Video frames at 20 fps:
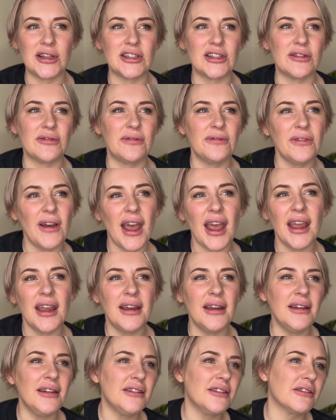to
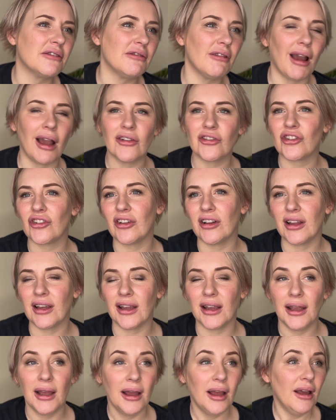fade
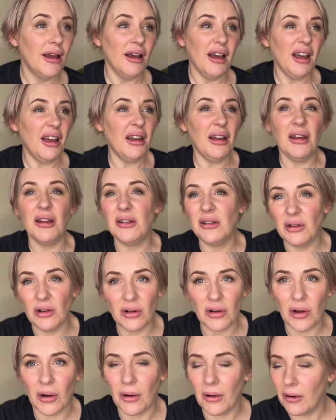gradually and
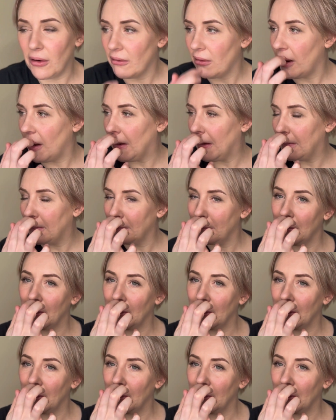look all right,